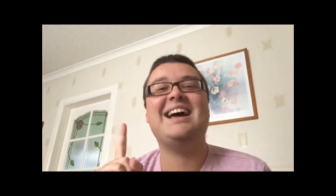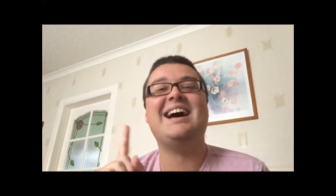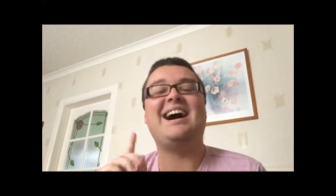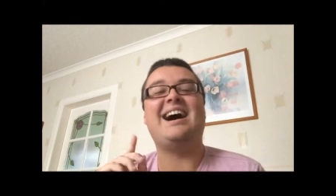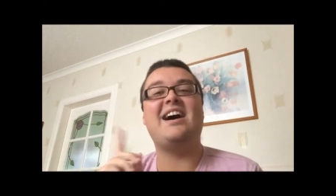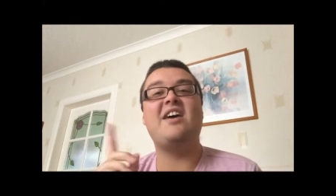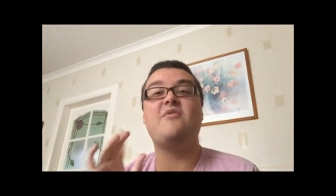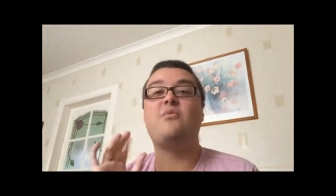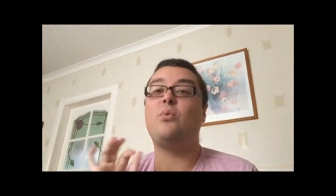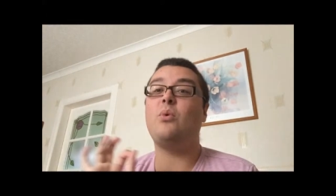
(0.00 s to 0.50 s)

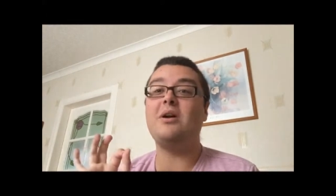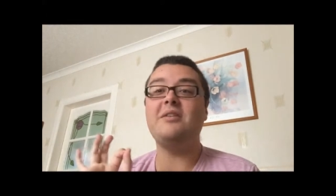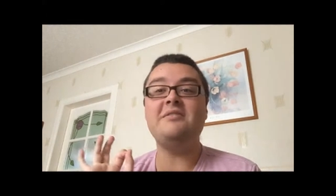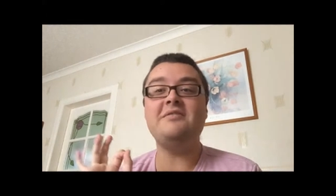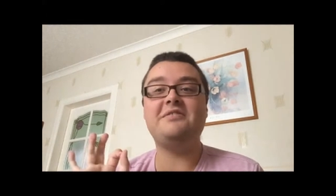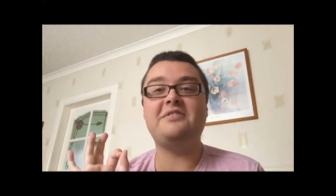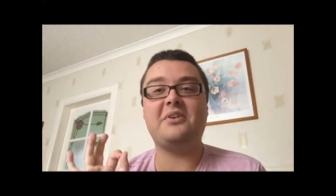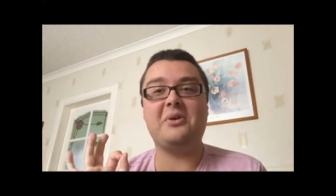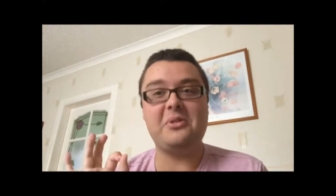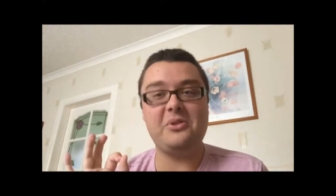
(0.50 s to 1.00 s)
I have one
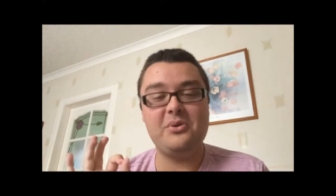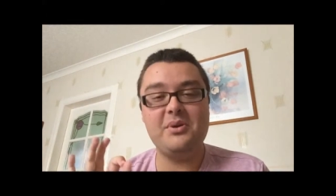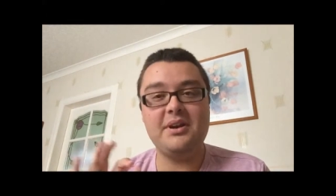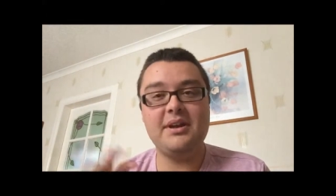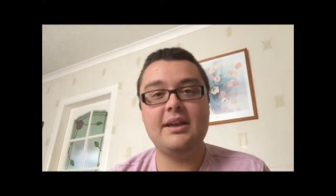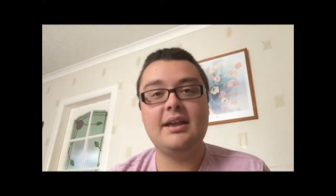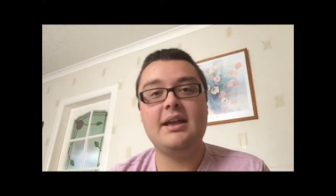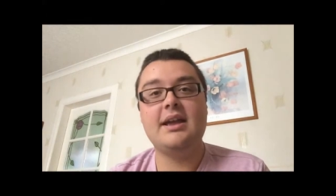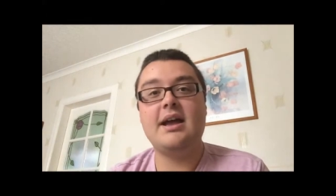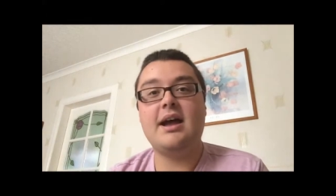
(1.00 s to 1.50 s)
follower,
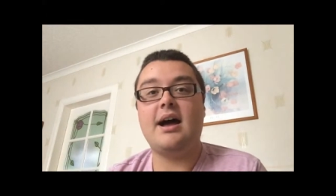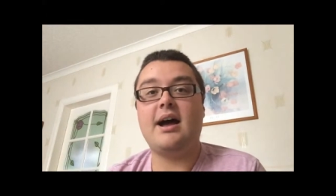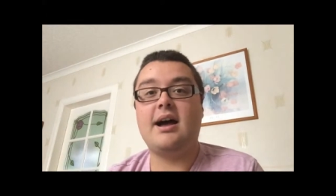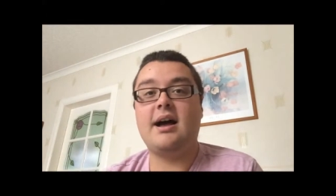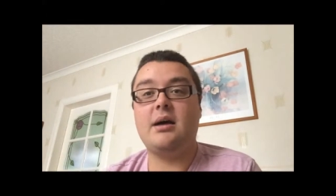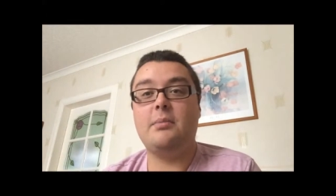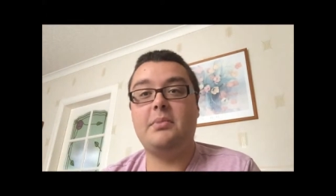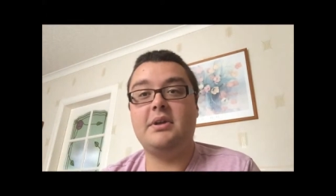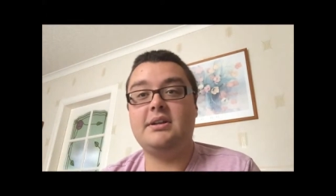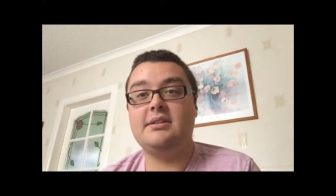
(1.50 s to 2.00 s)

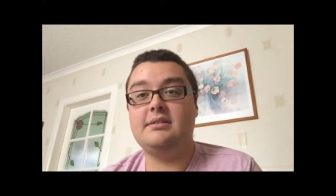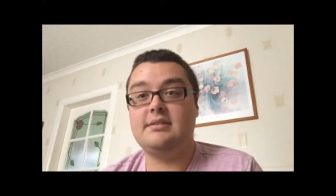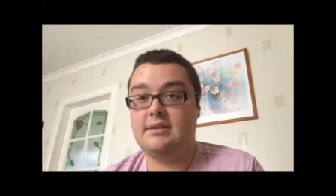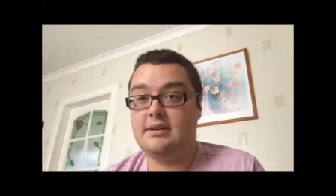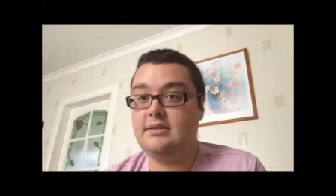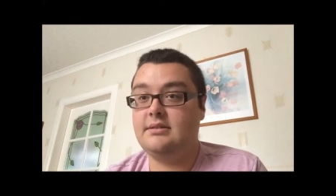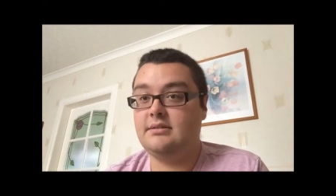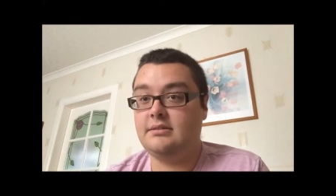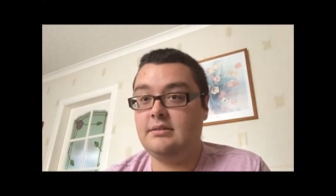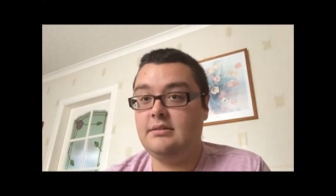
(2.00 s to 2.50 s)
but
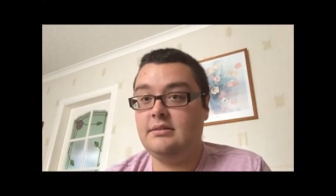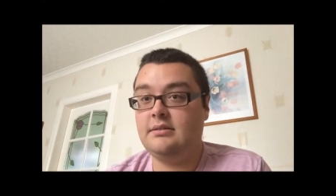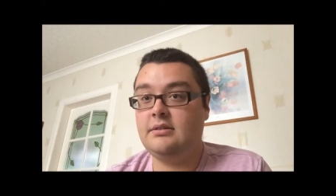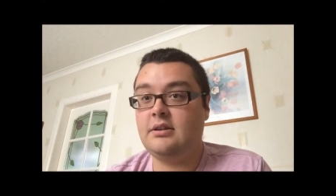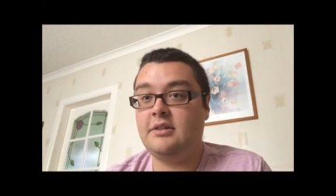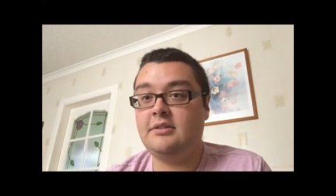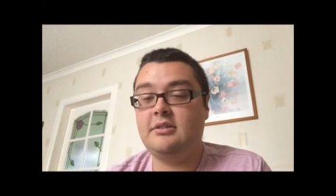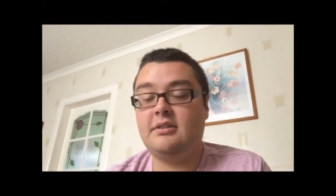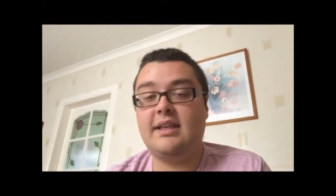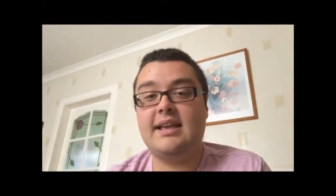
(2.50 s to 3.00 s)

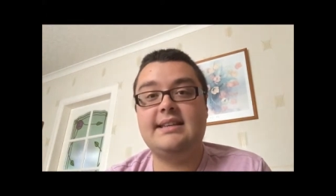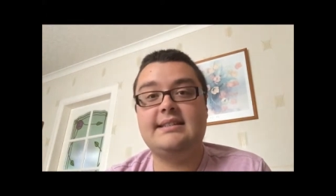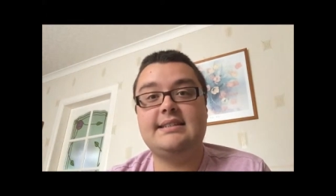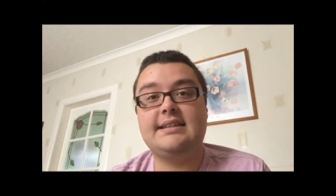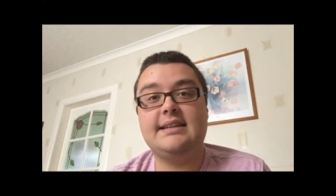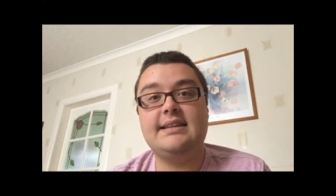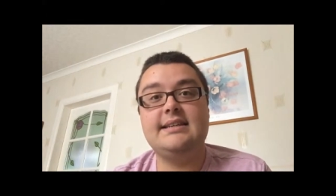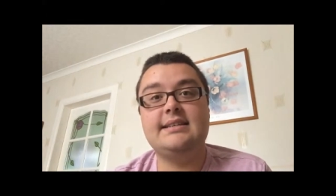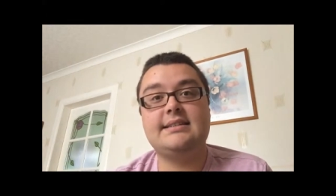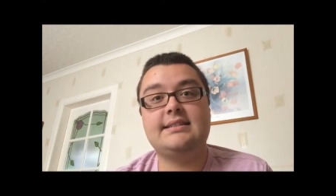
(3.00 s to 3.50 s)
nonetheless
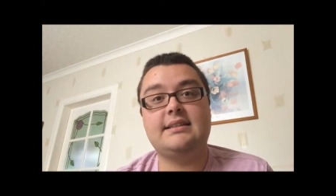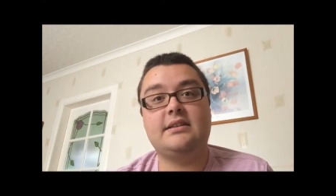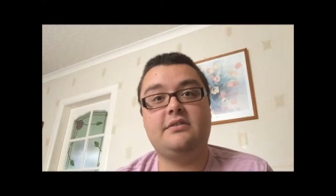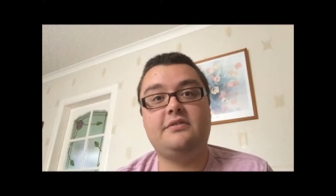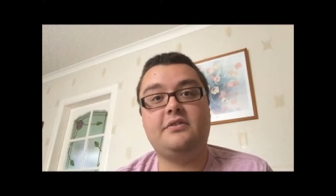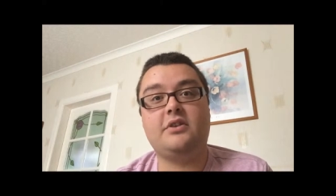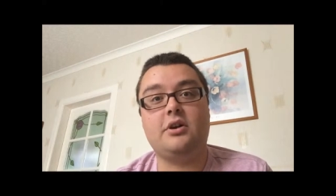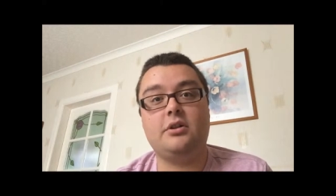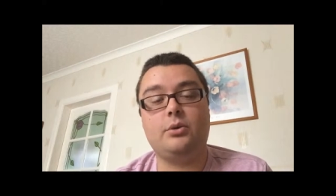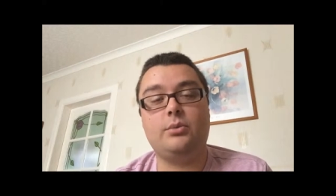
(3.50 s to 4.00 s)
is a
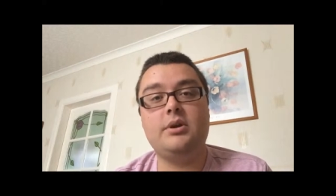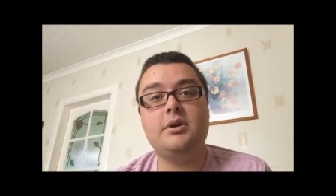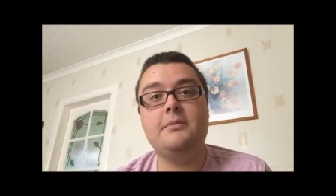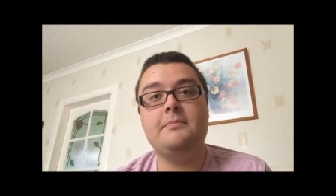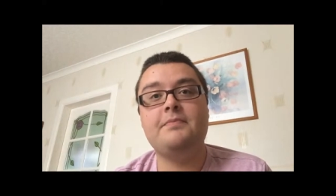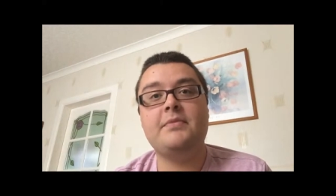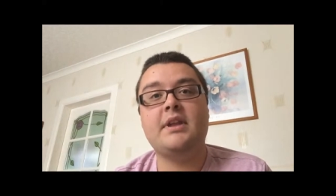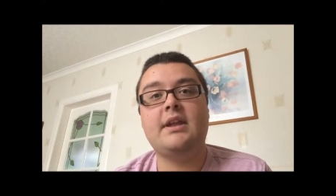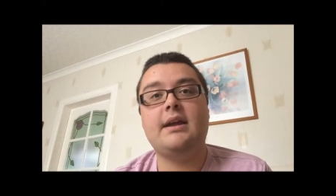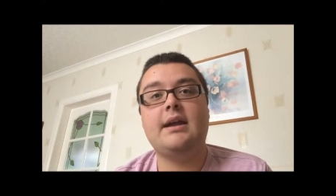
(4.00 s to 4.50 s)
follower,
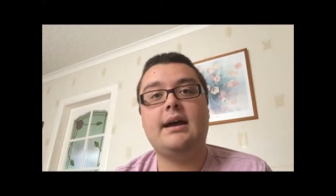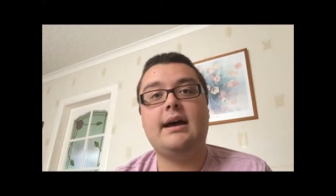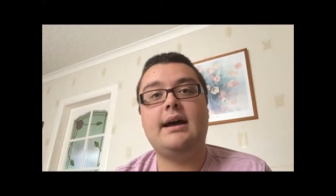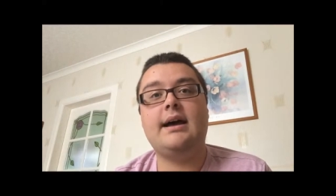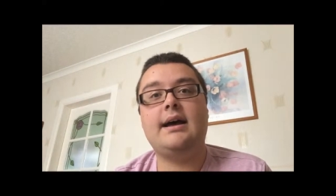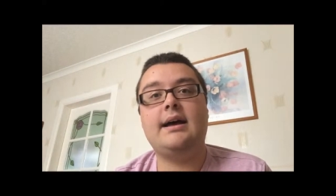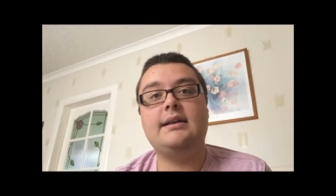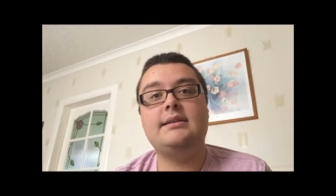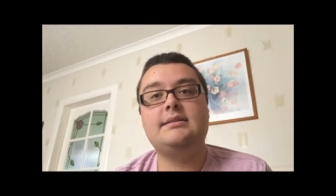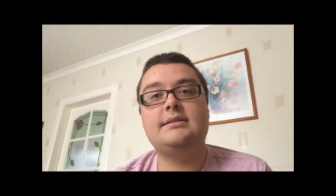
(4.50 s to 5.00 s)

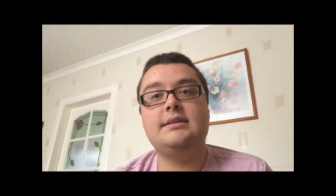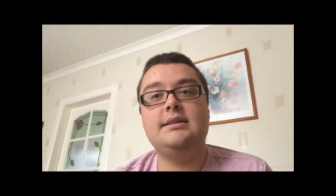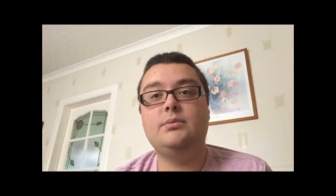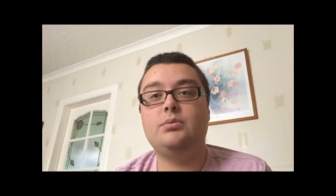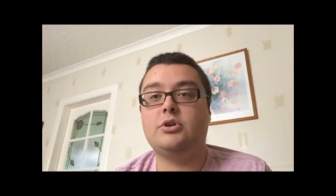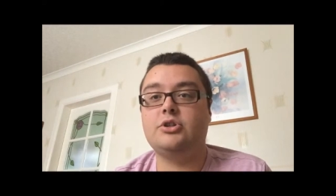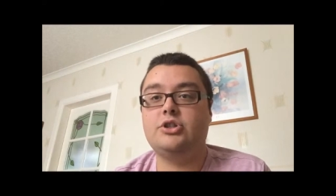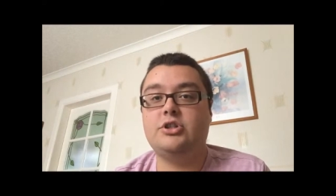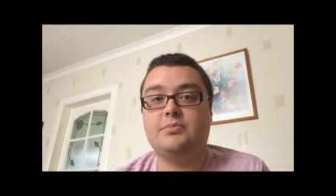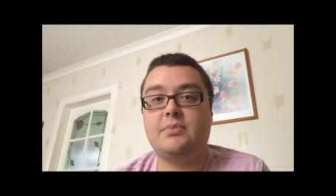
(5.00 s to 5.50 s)
and he
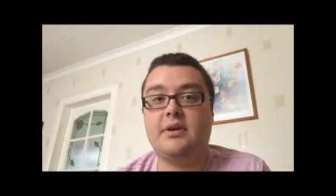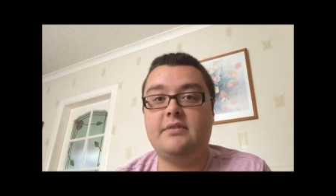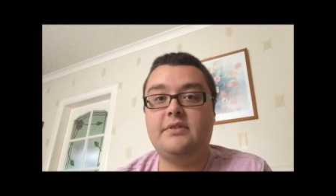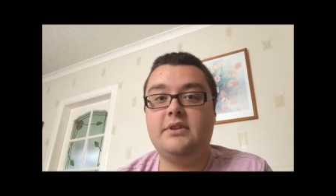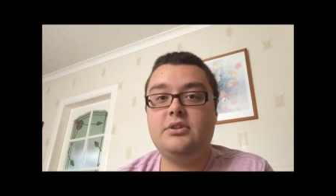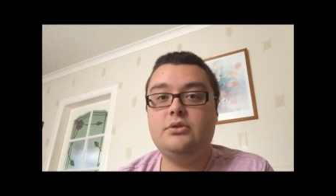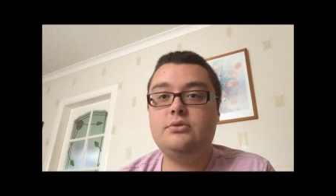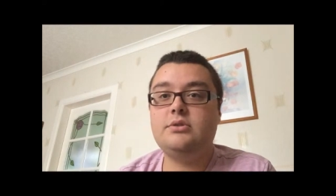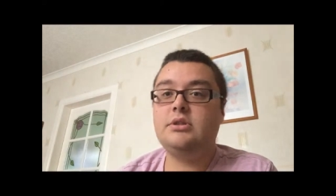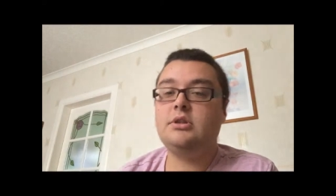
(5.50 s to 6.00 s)
watches my
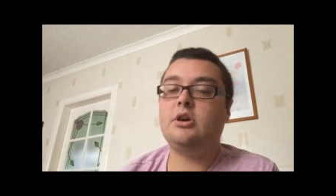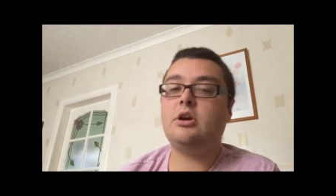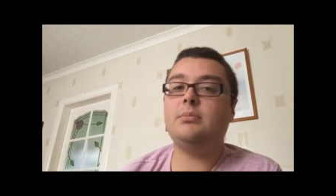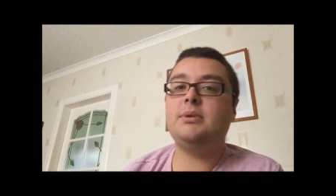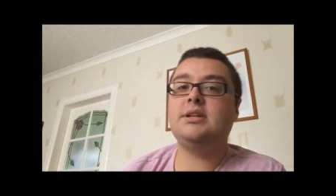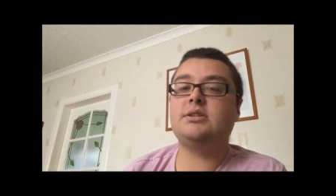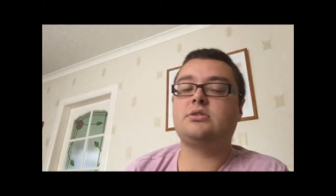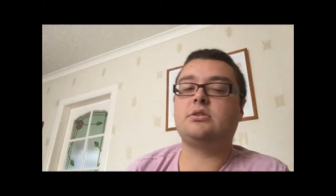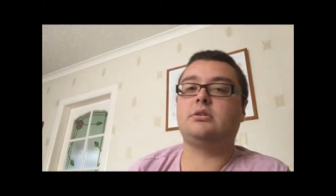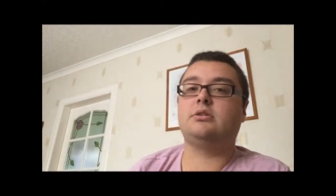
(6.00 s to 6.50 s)
videos and
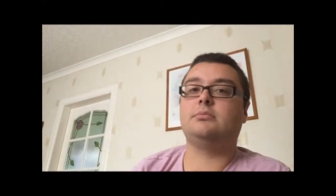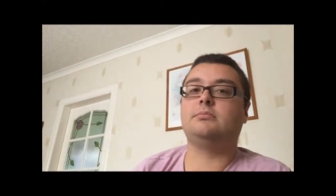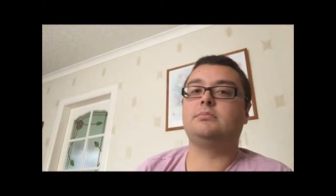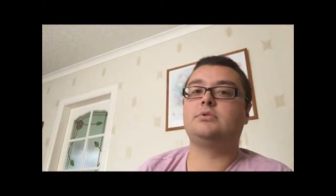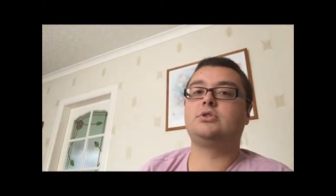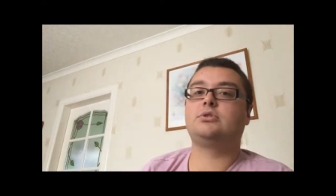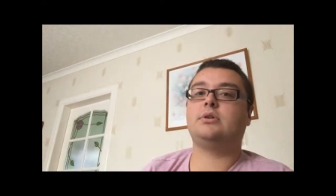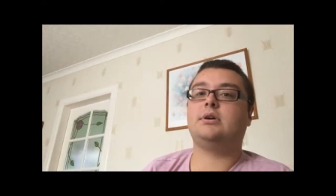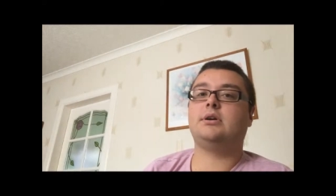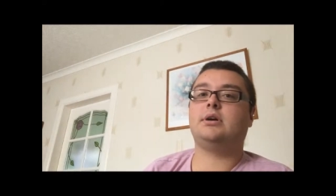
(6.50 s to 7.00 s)
comments on them,
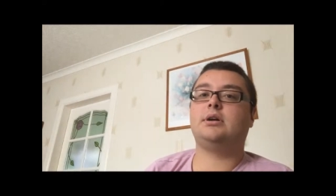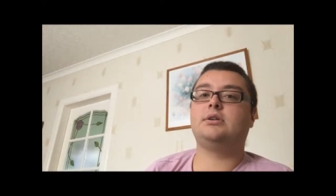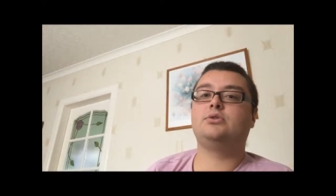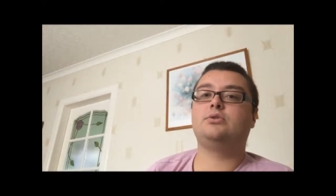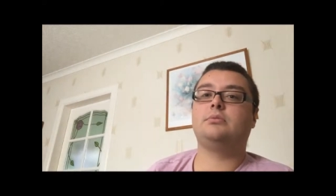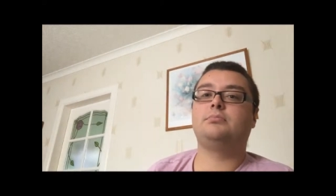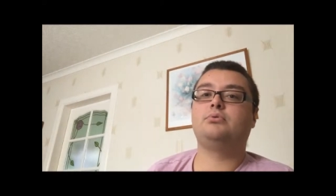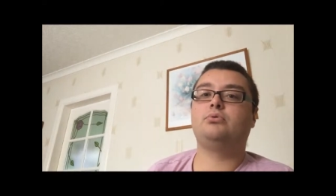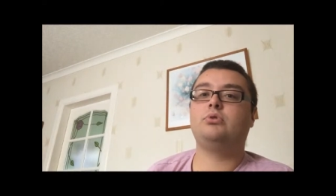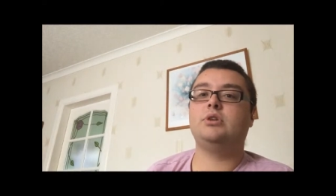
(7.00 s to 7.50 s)
so I
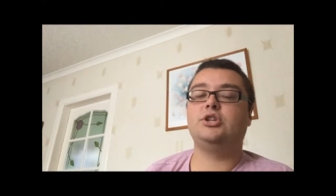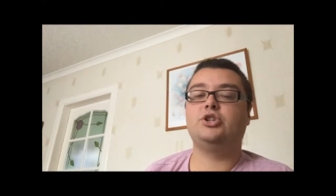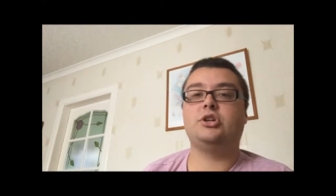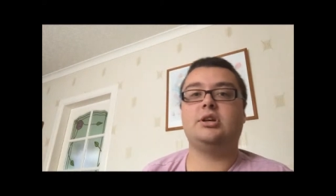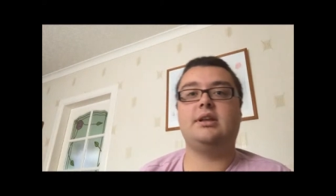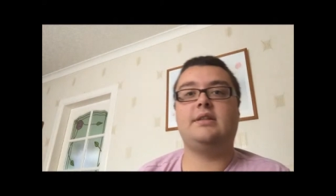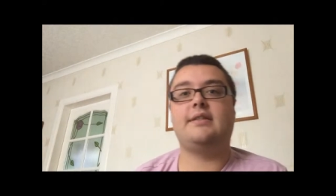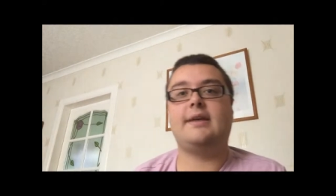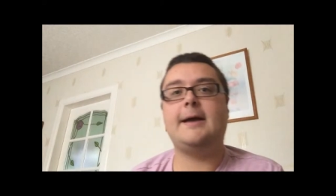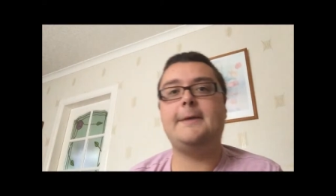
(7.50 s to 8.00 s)
do
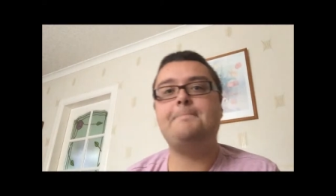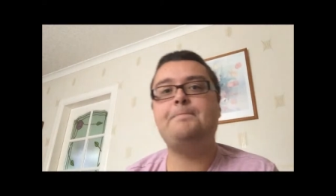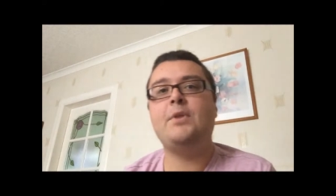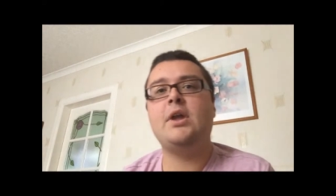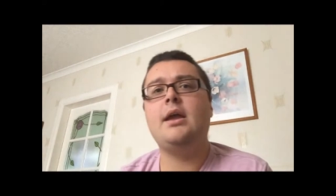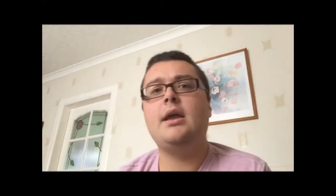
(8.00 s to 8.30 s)
appreciate that.